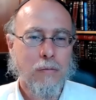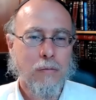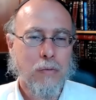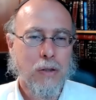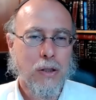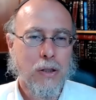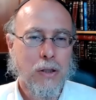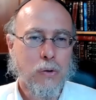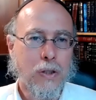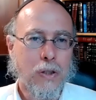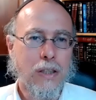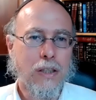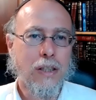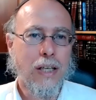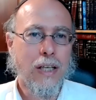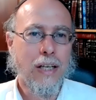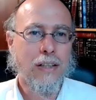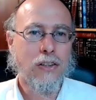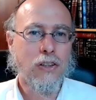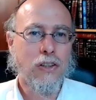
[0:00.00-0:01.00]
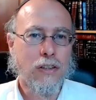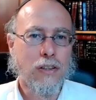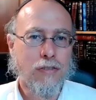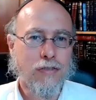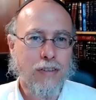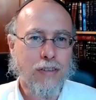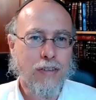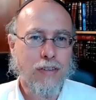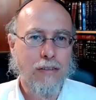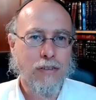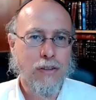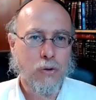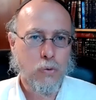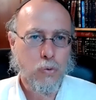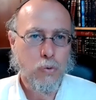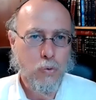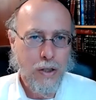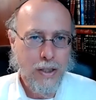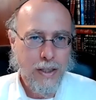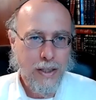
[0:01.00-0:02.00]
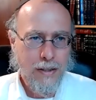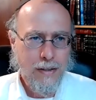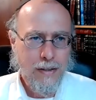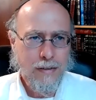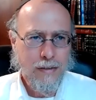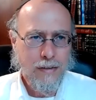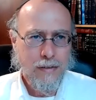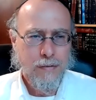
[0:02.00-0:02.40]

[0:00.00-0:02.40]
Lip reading: between ages 5 and 20.